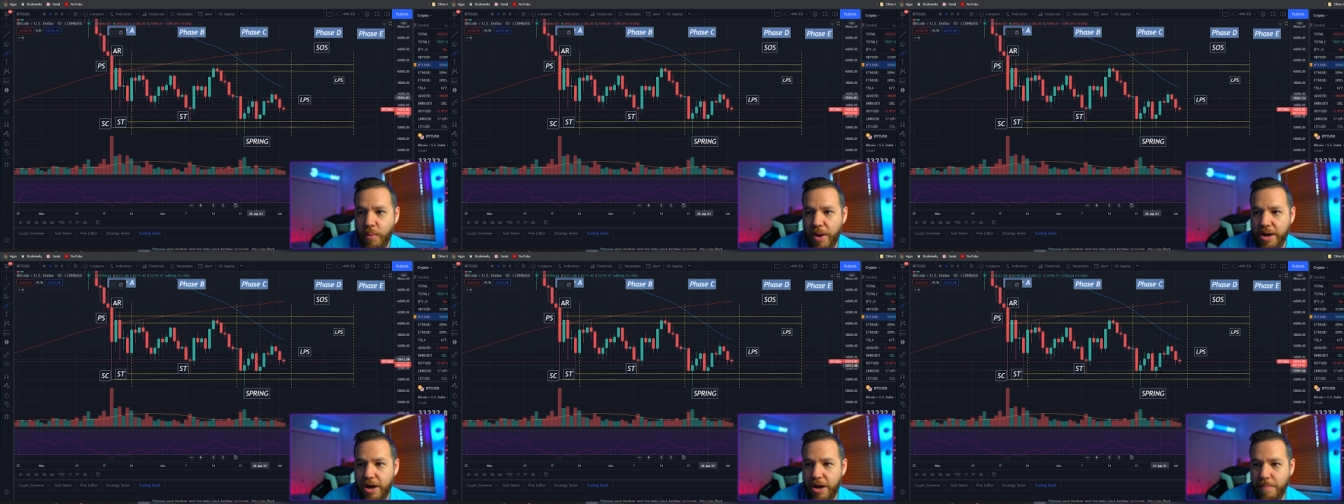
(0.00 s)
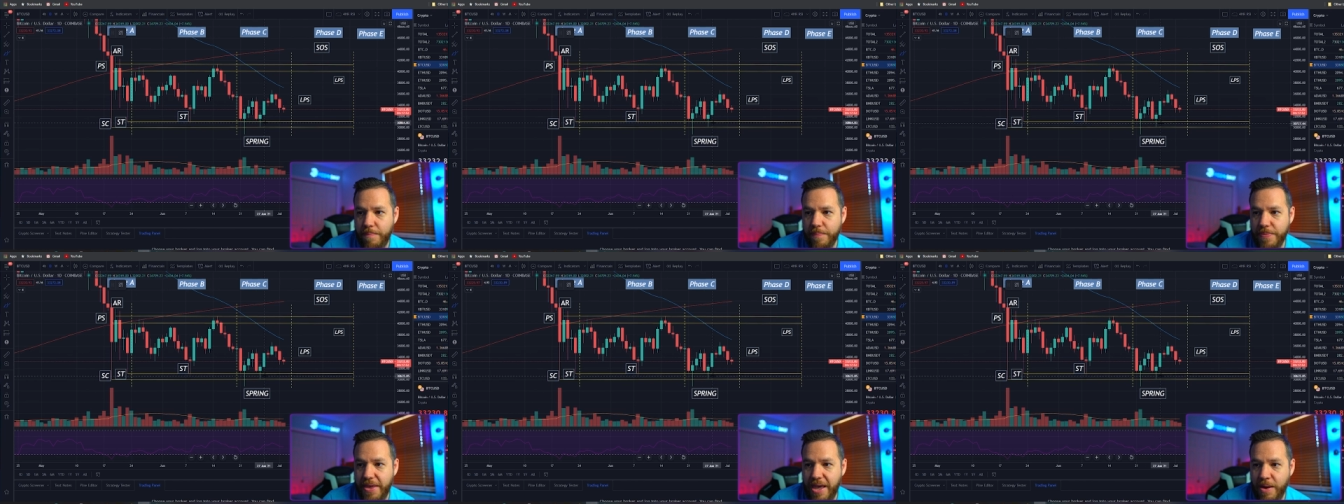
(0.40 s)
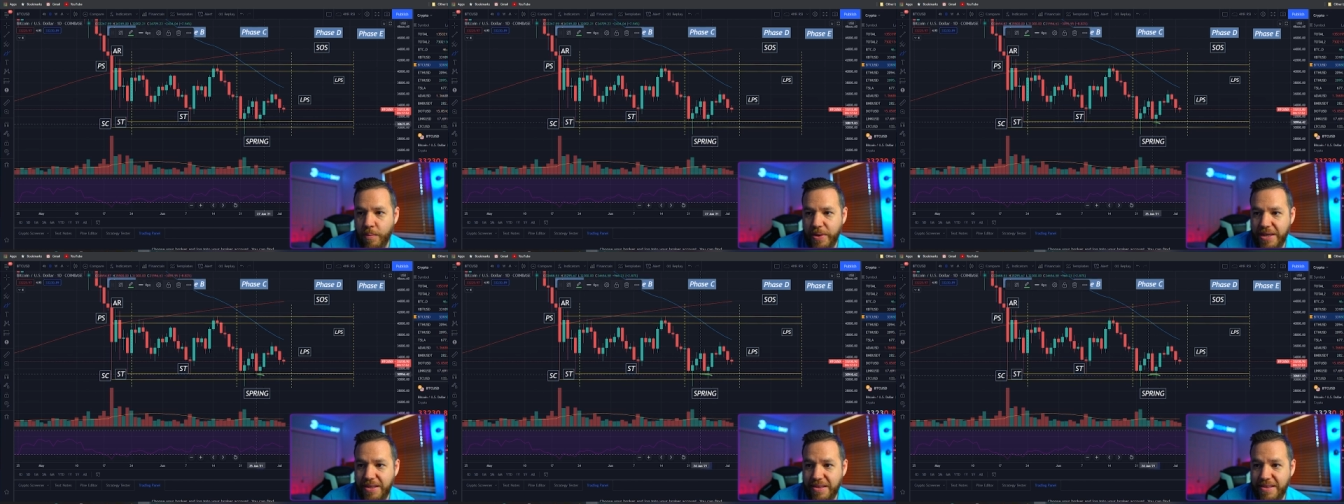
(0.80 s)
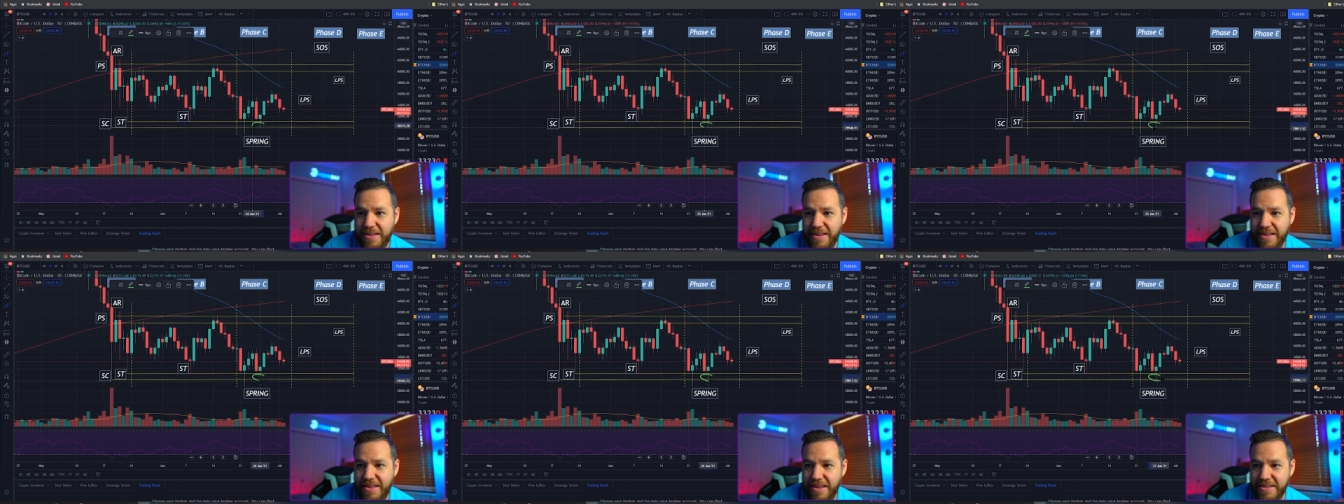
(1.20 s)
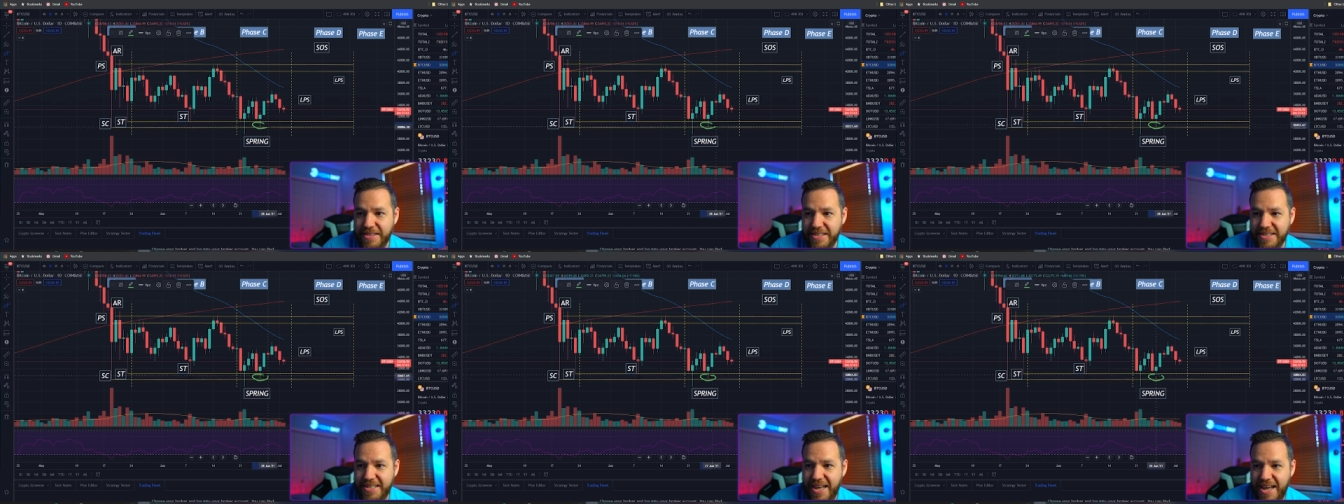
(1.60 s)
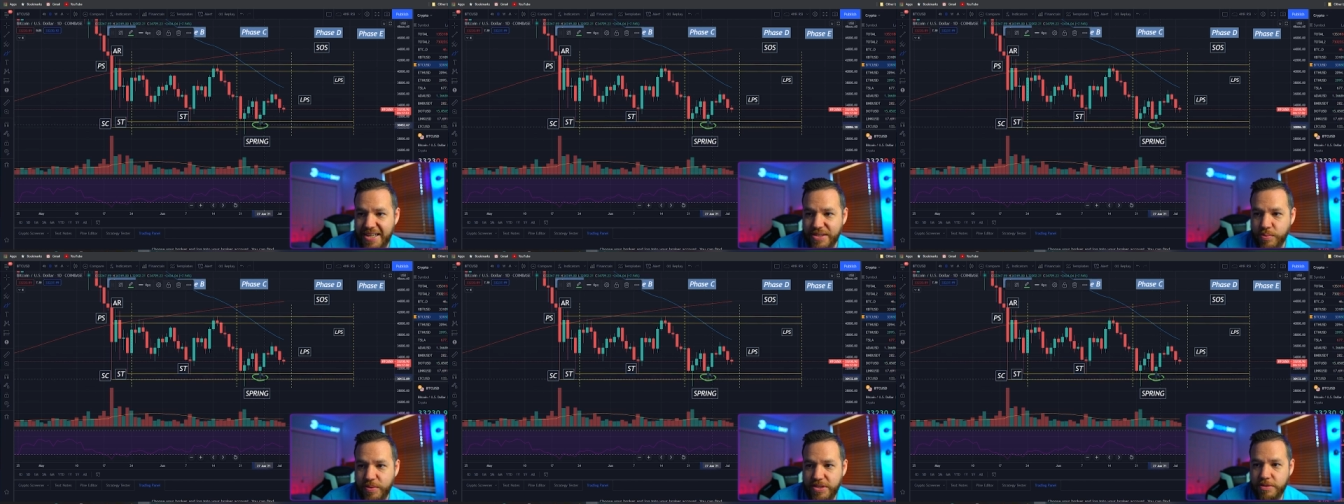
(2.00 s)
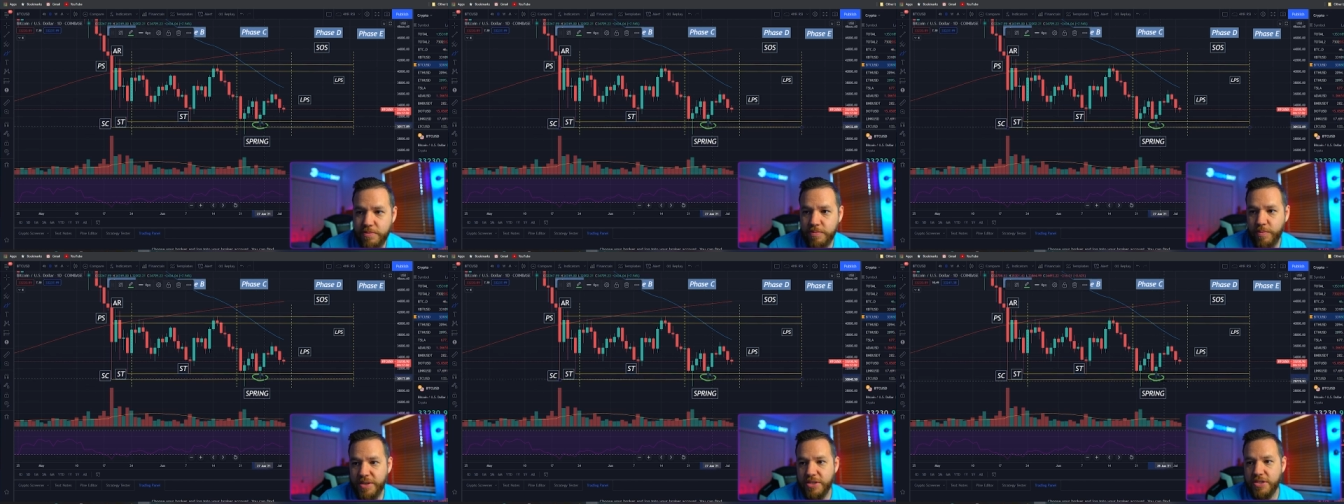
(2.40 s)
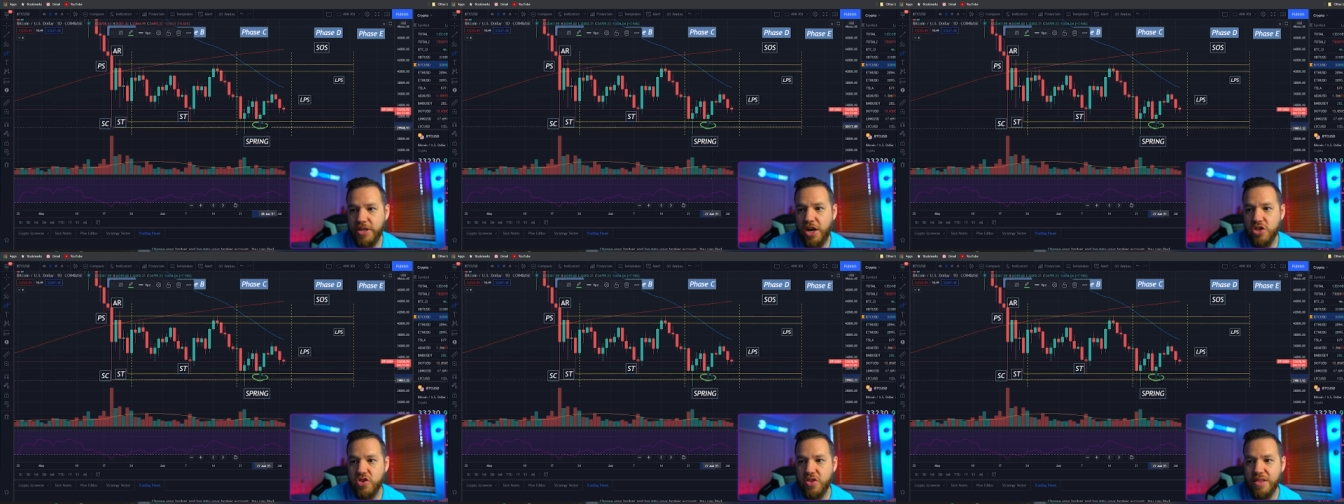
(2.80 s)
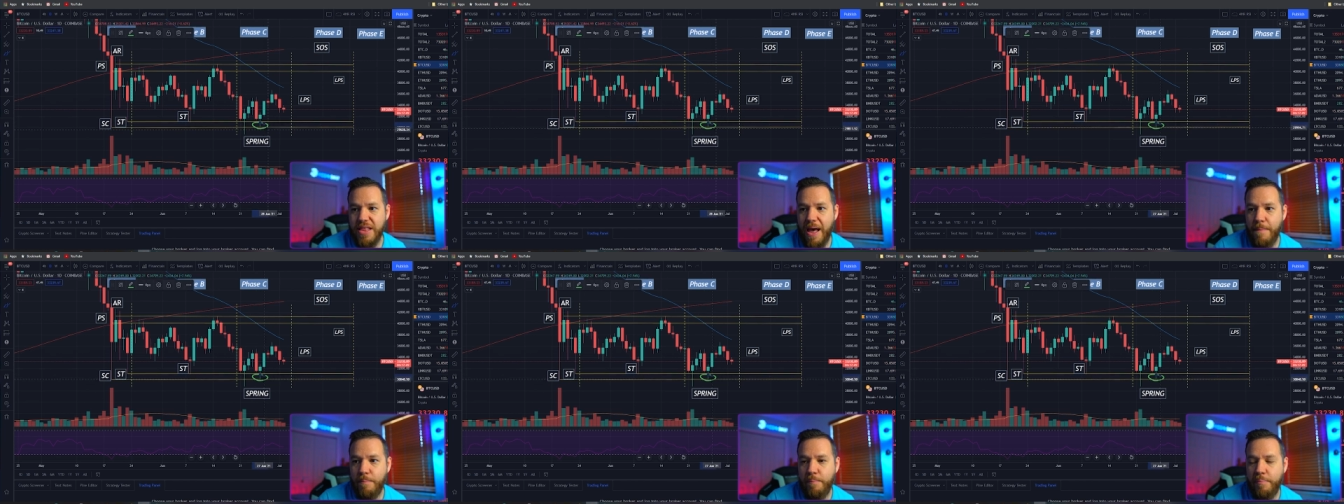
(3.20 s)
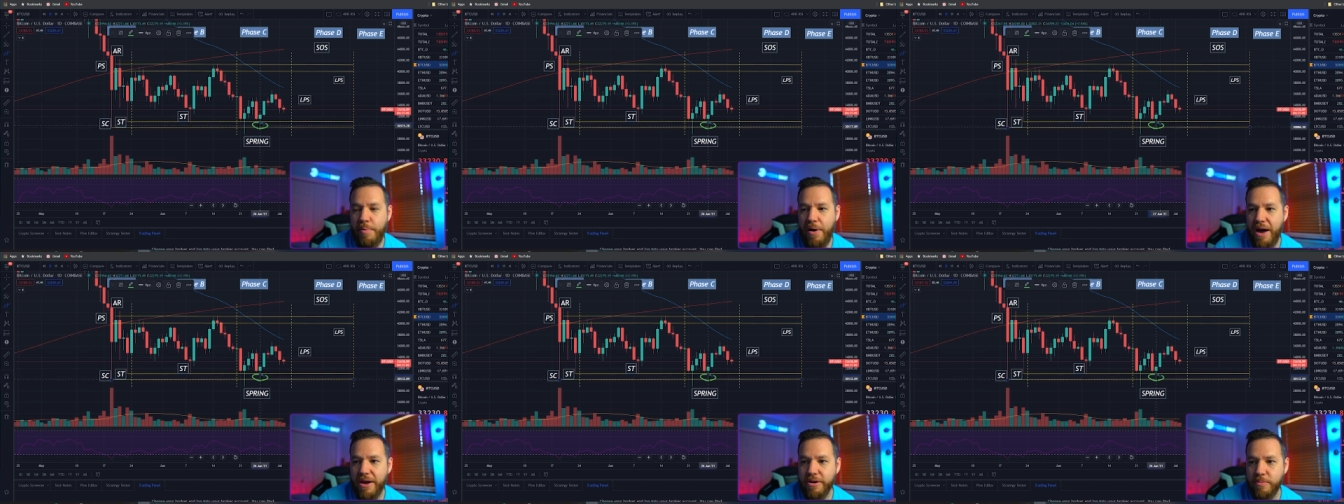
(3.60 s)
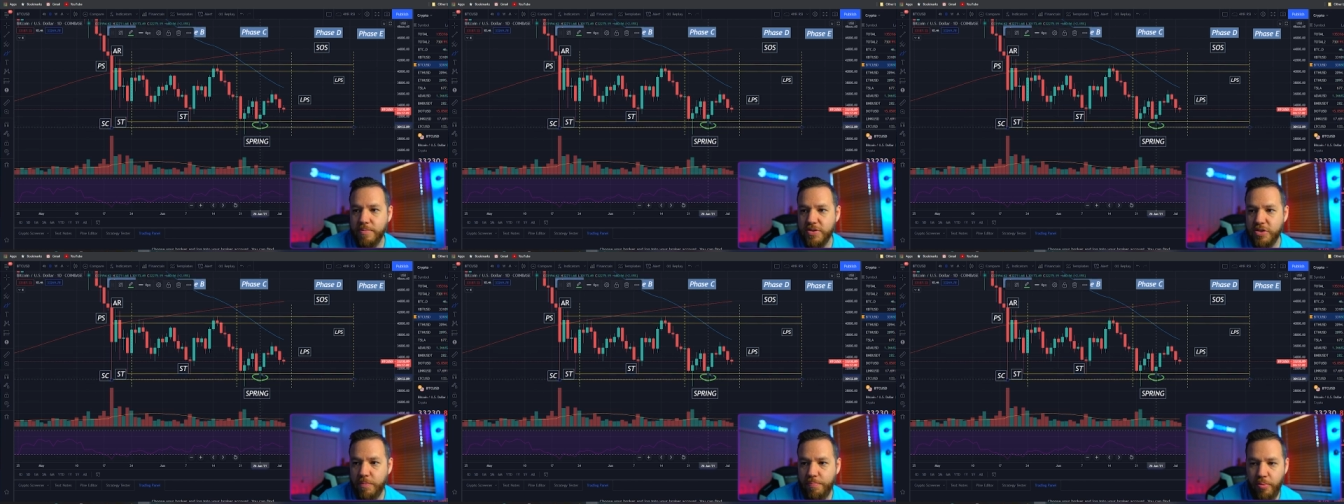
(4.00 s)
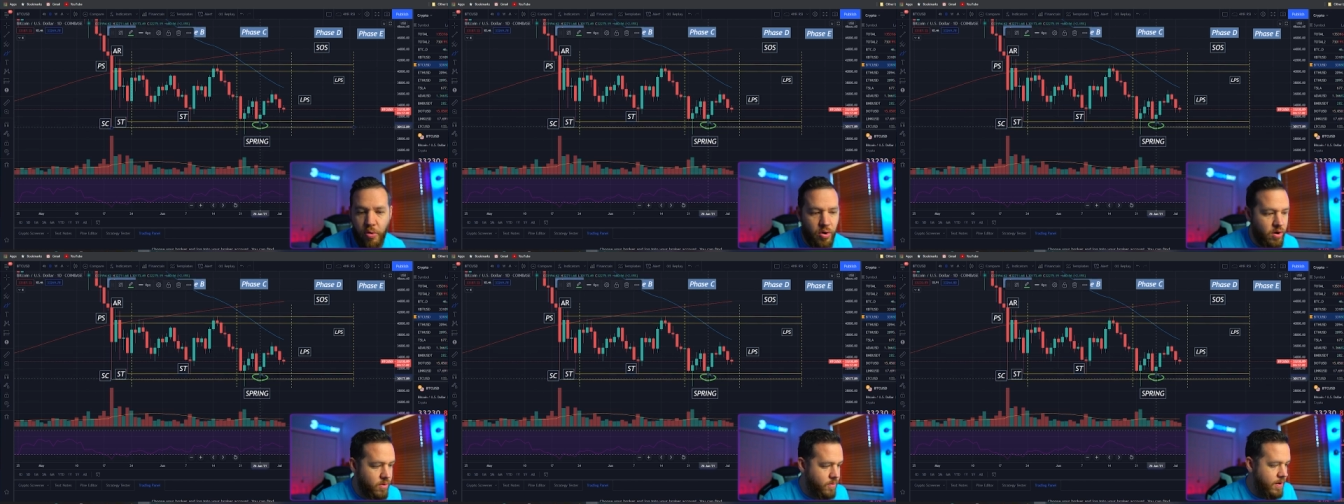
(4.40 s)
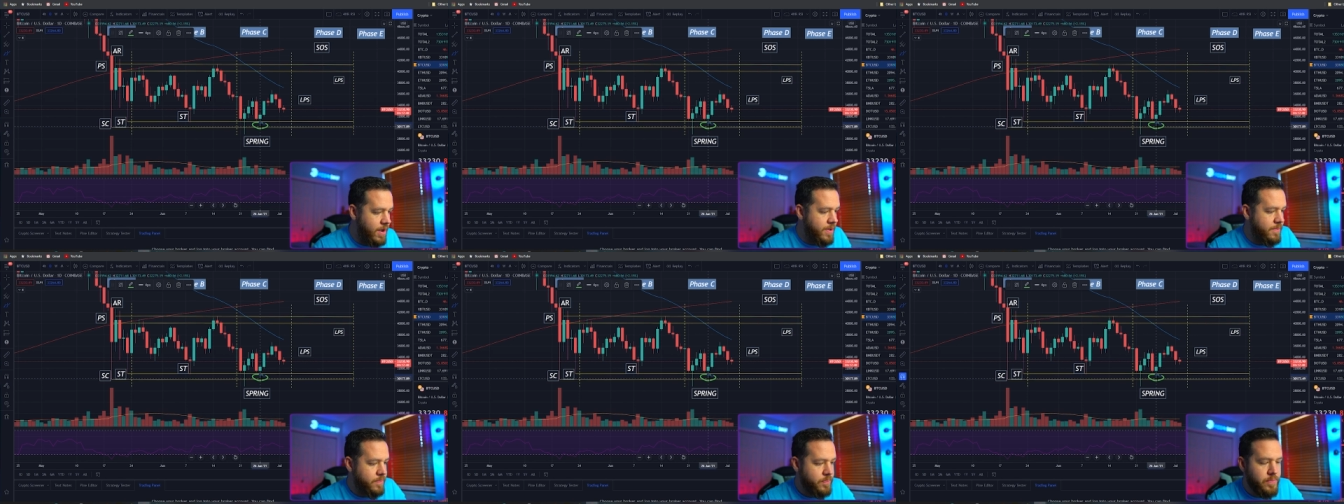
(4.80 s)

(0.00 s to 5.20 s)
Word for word: up and we did the test. We, we touched that bottom support, right?